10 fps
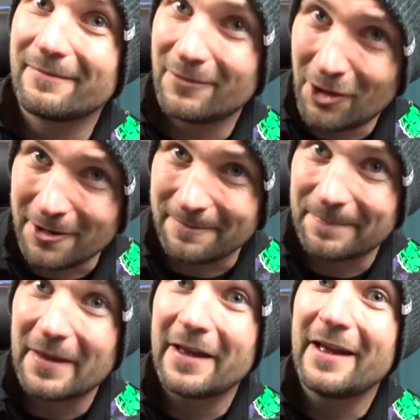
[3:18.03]
Good.
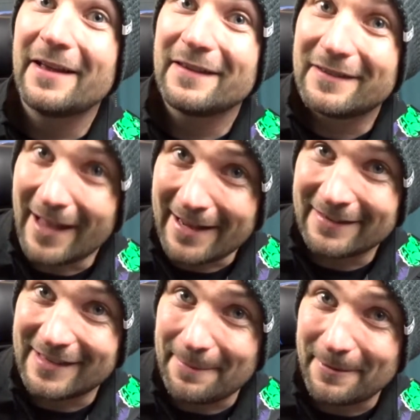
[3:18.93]
Second
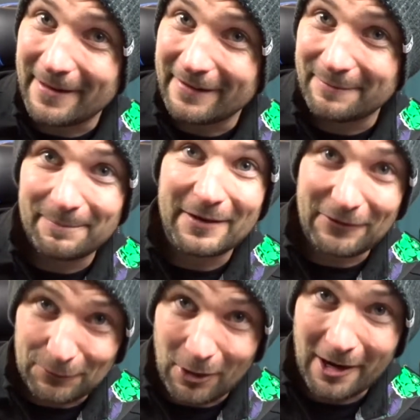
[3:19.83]
step of this
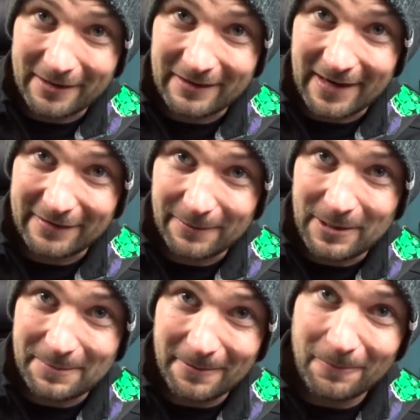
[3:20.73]
is rocket science here, people.